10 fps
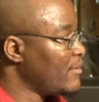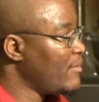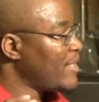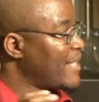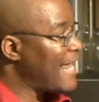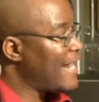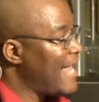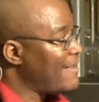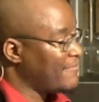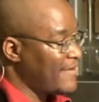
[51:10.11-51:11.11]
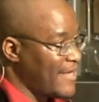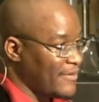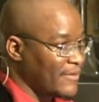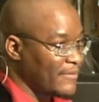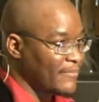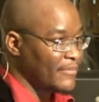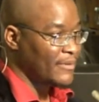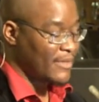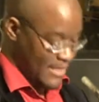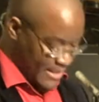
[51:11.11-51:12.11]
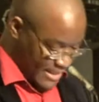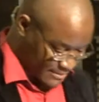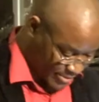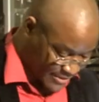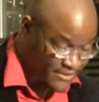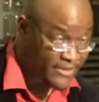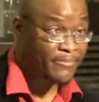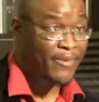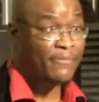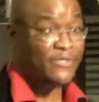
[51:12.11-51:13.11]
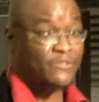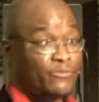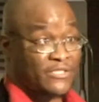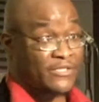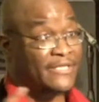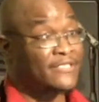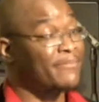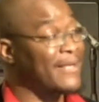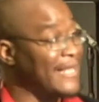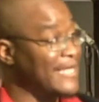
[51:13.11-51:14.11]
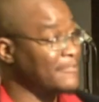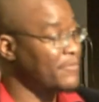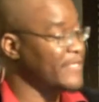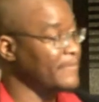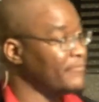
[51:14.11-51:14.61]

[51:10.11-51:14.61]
We got to have faith. Here, here brings us to another problem, which was deleted to my last point.